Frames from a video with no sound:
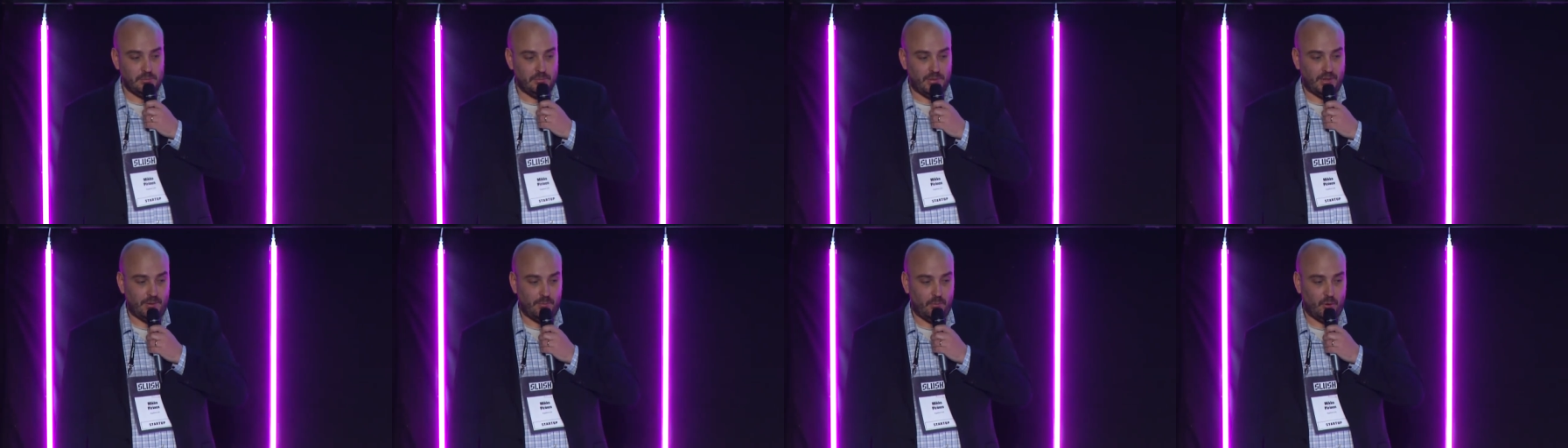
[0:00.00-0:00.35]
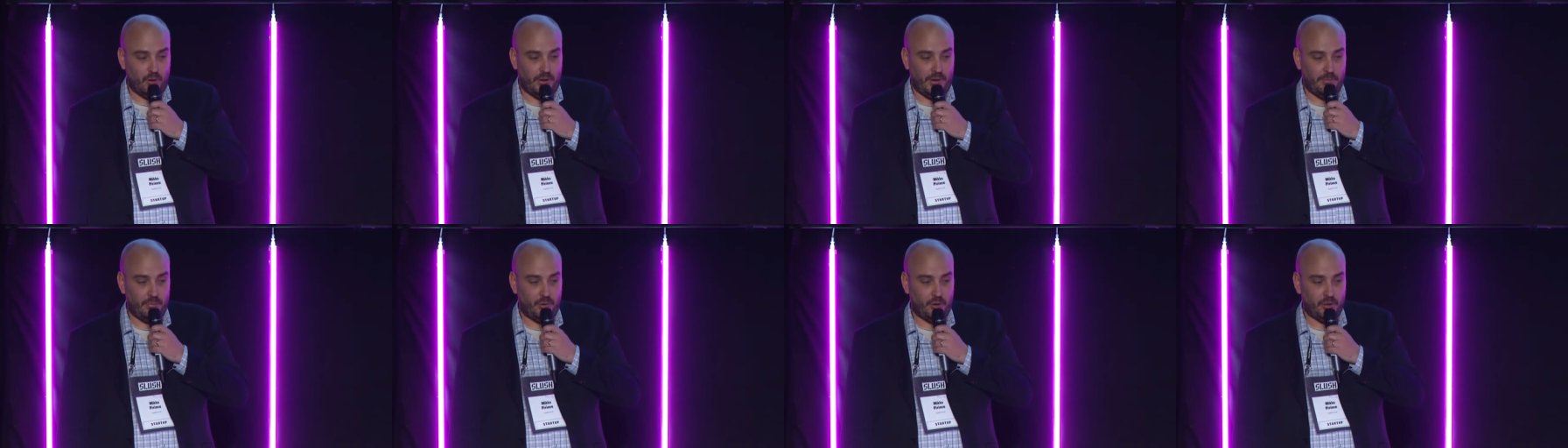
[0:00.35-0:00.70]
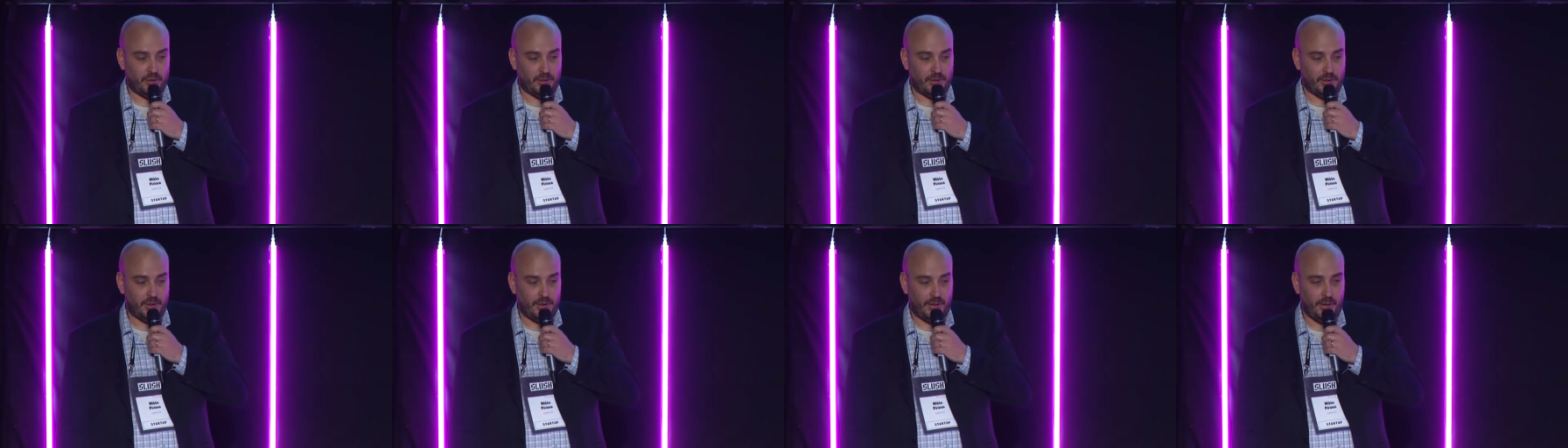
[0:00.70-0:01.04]
but more
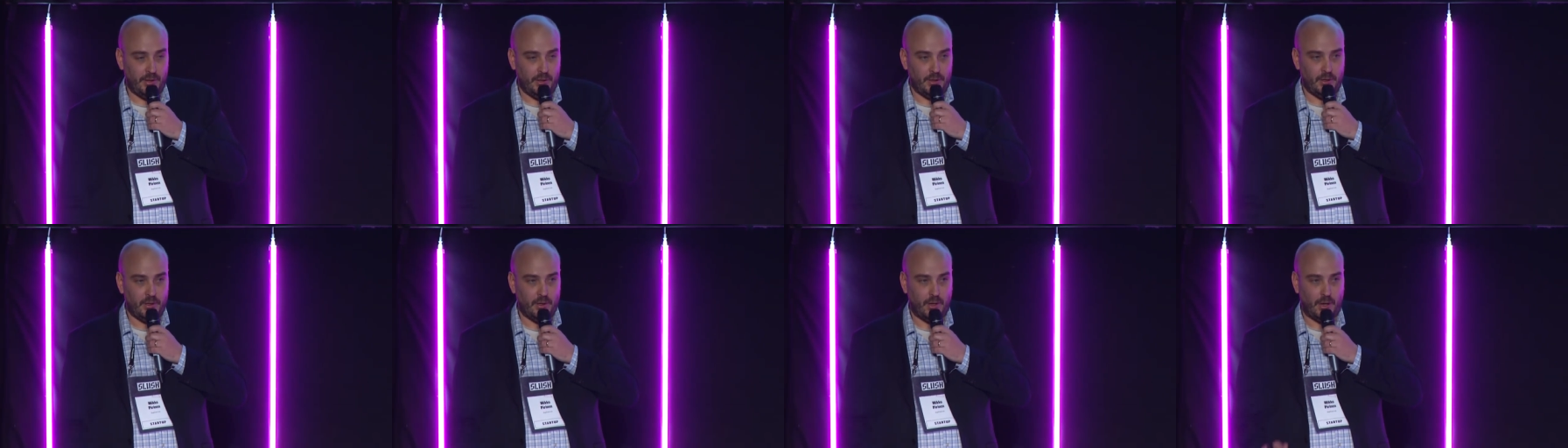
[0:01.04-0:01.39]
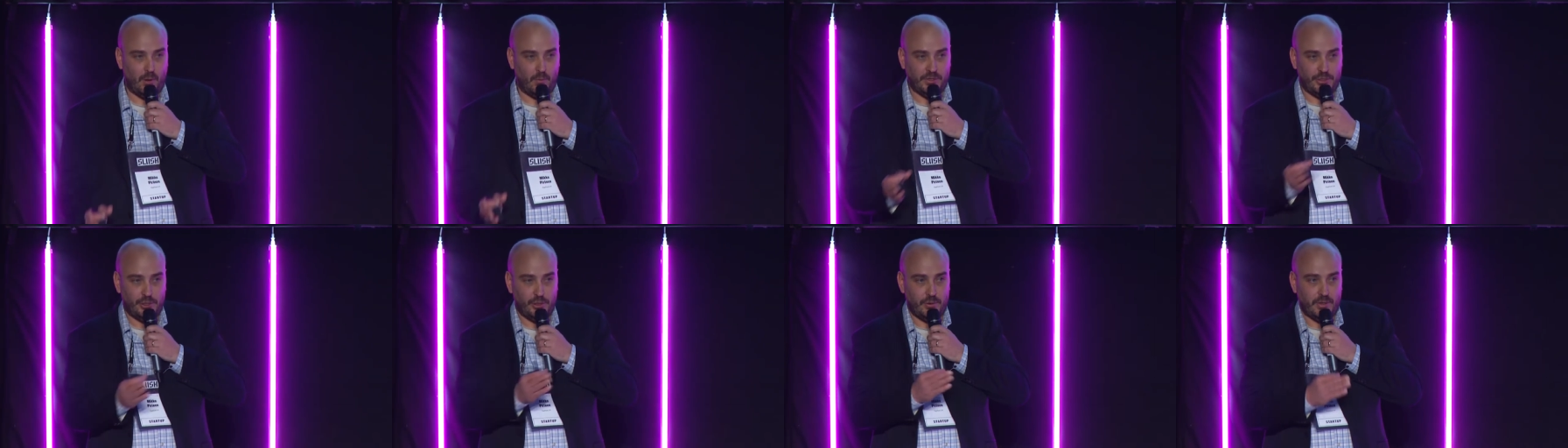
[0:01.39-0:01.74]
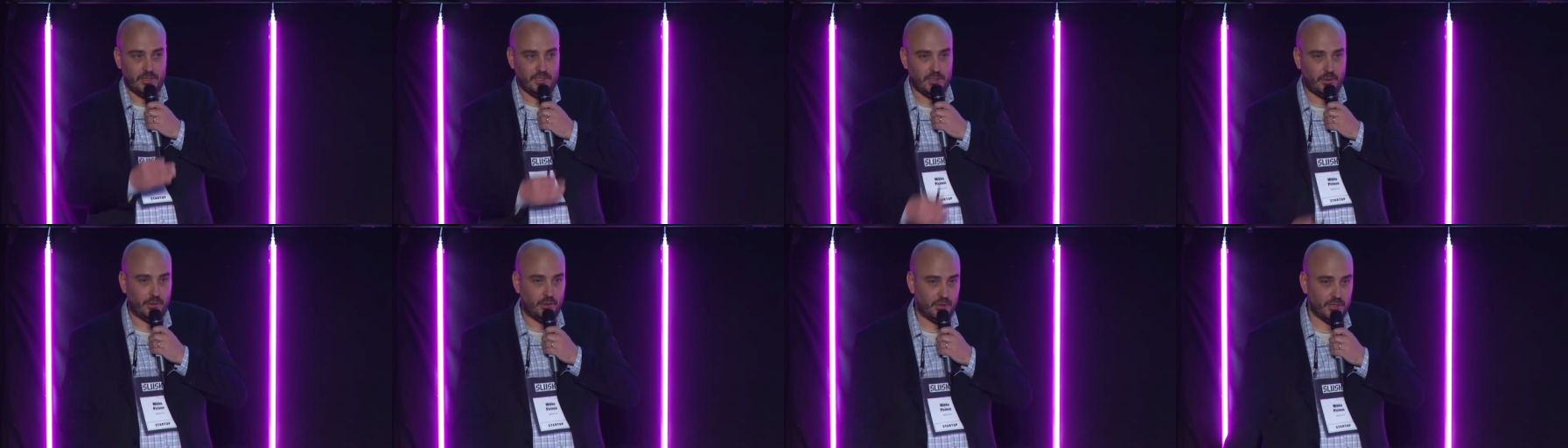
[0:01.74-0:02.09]
importantly, I uh, want you
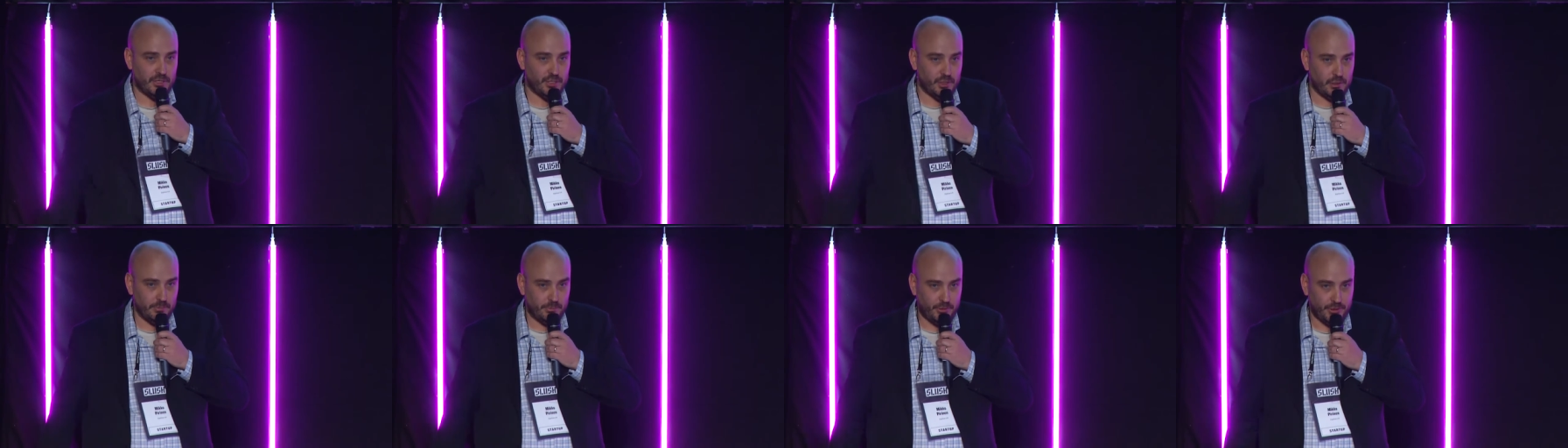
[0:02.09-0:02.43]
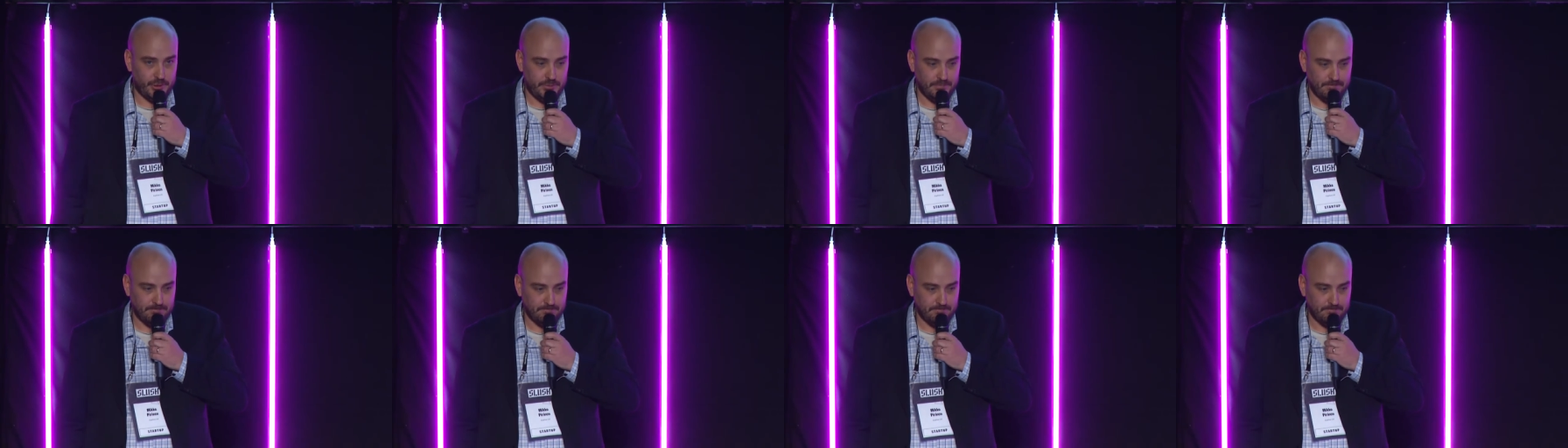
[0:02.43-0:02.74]
as our customers.